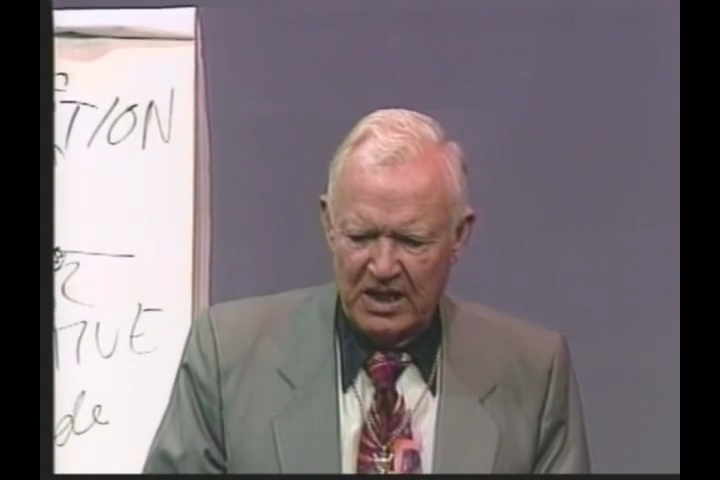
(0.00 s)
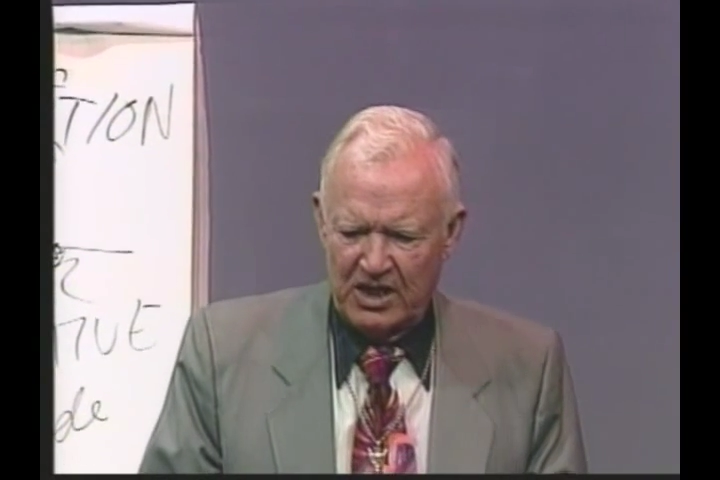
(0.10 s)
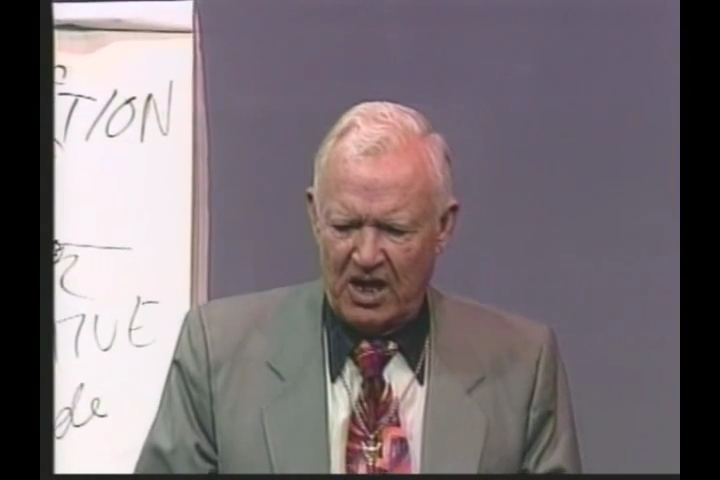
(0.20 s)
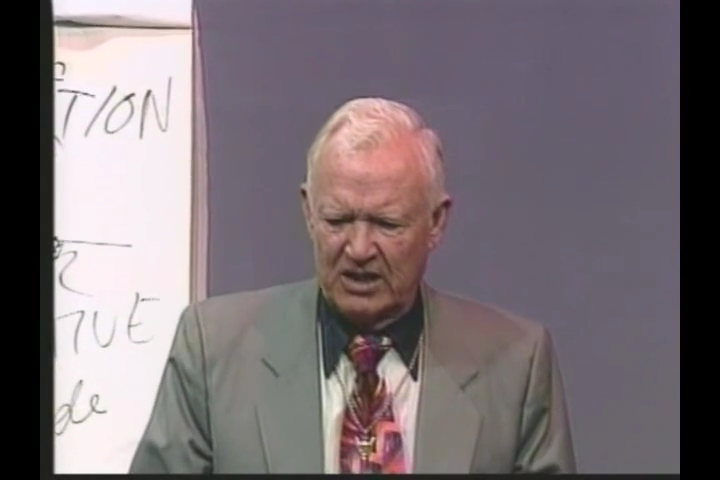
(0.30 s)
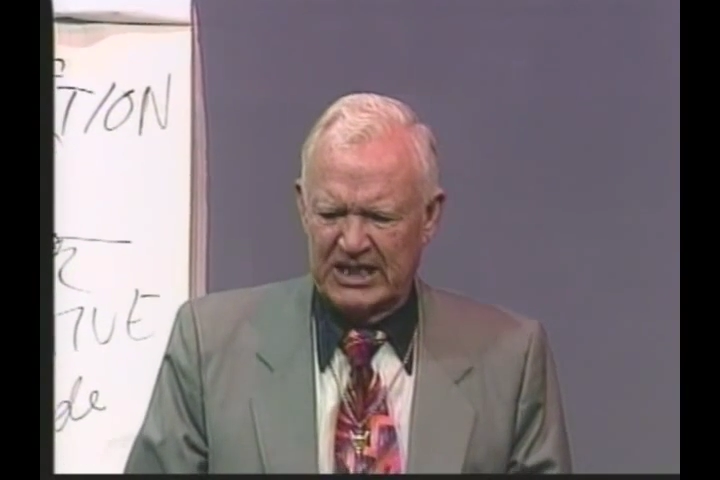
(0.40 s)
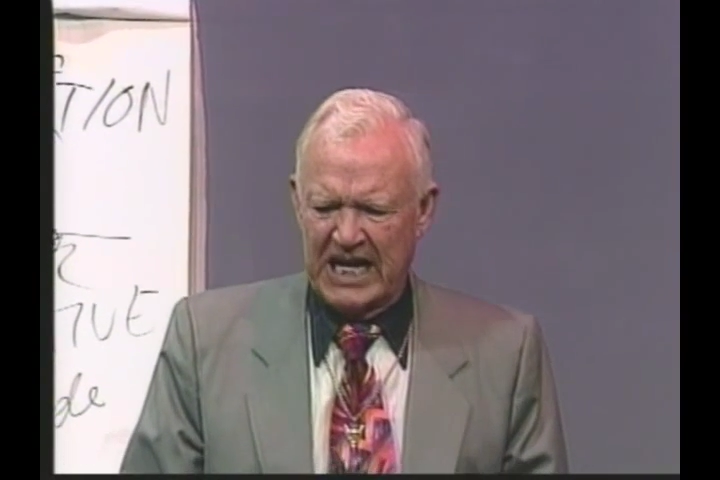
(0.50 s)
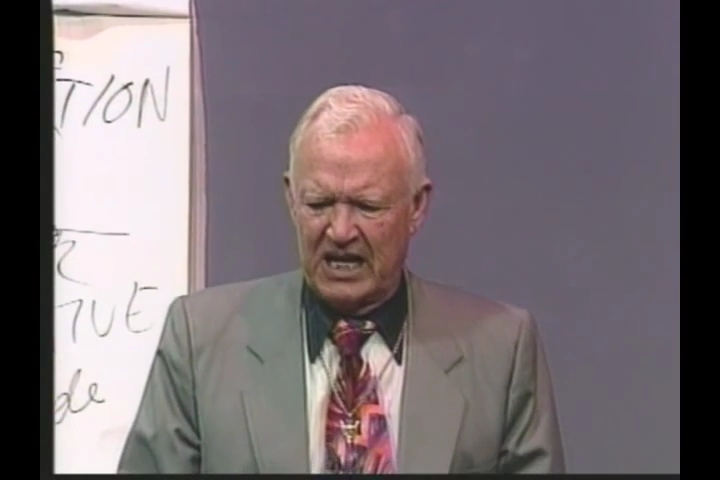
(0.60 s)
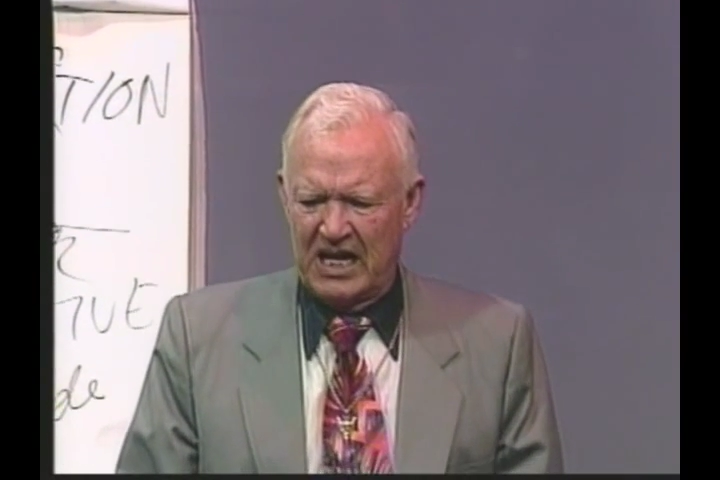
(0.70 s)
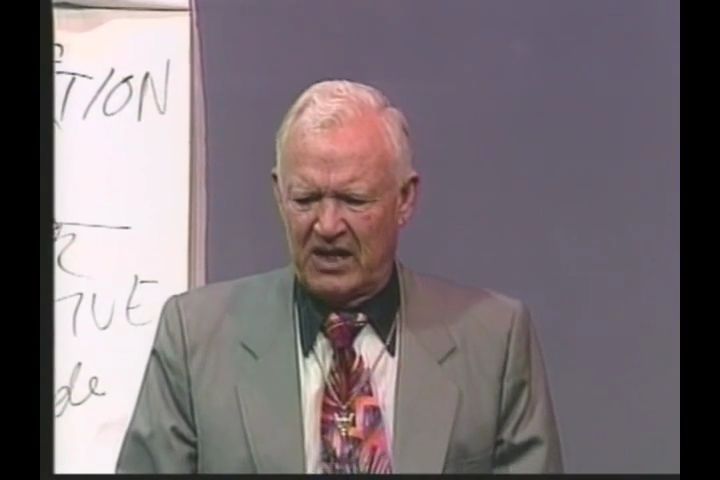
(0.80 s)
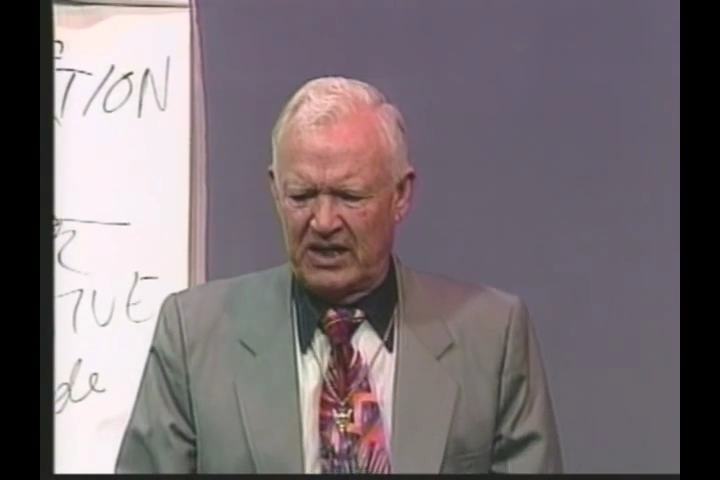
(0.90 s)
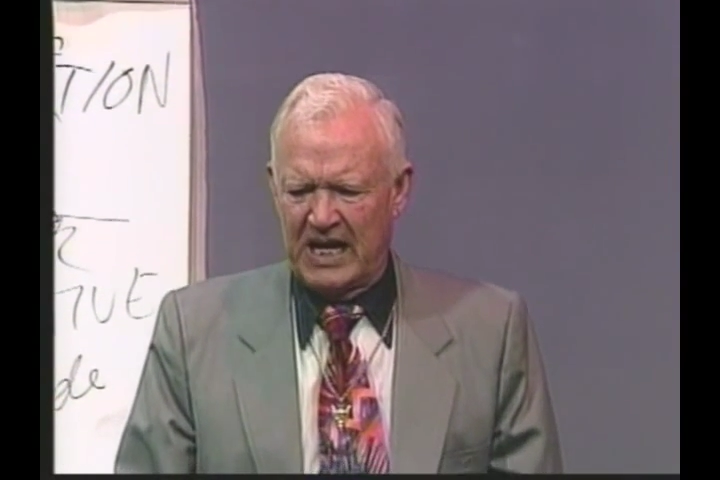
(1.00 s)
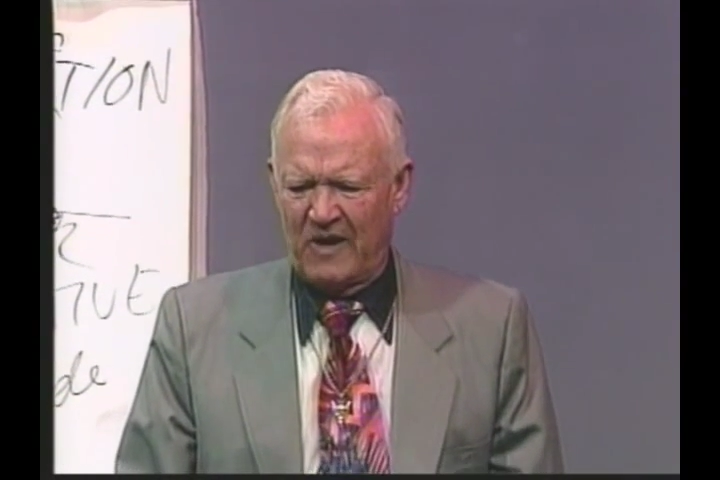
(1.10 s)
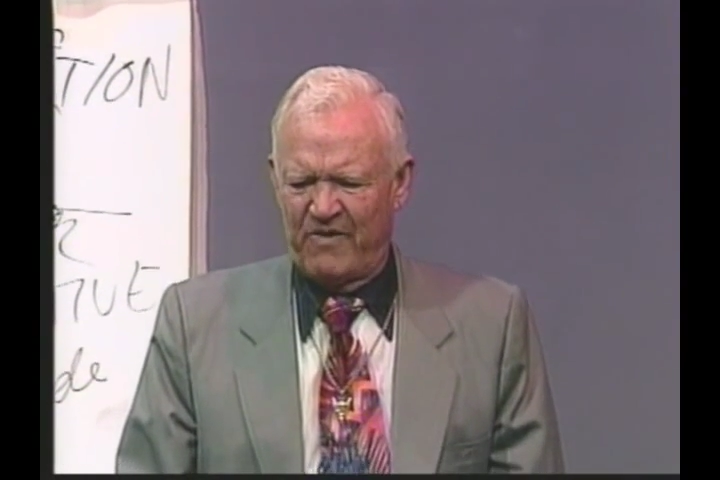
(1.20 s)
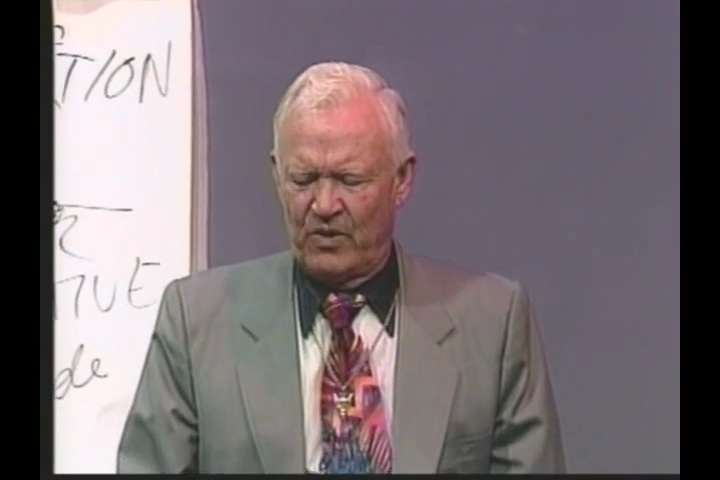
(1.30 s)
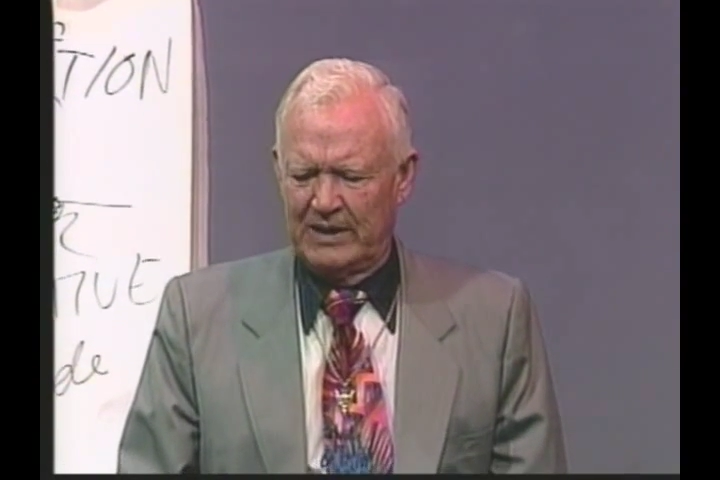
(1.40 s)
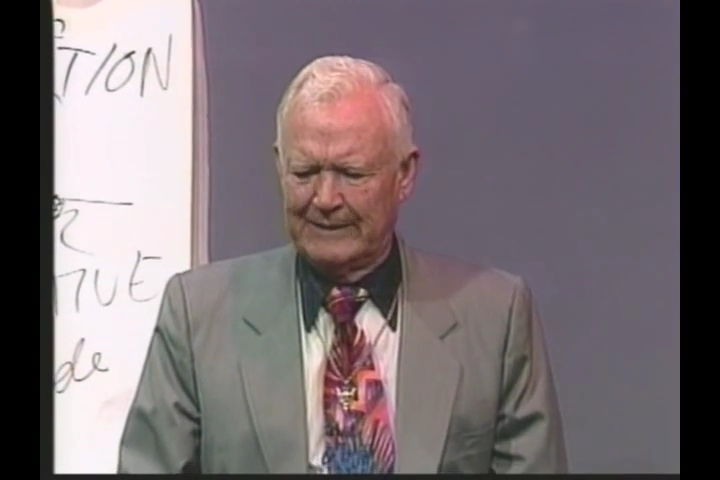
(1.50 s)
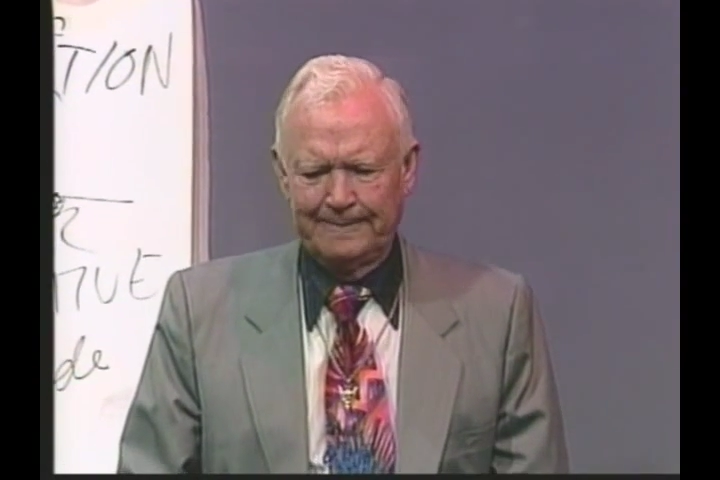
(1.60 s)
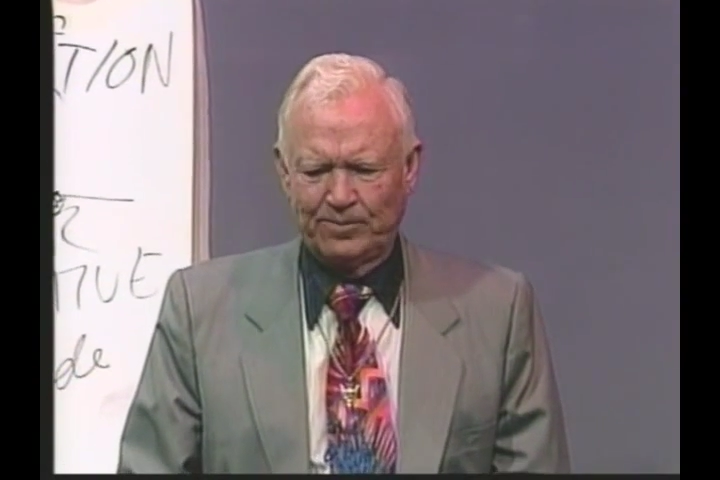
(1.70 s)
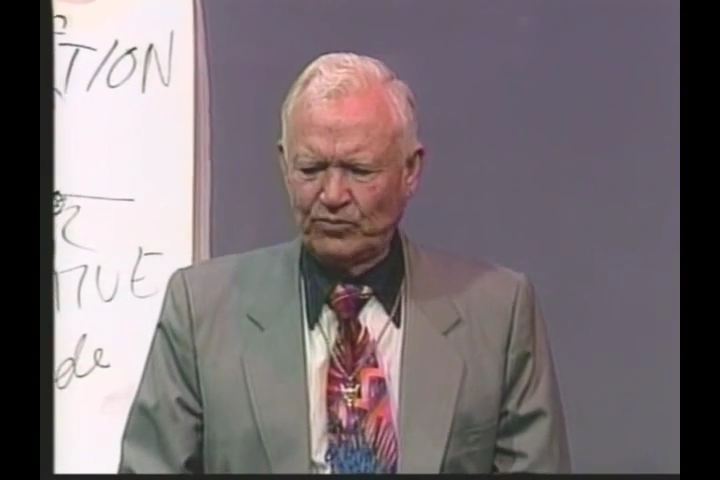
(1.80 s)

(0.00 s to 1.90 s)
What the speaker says: Tarzana out in California.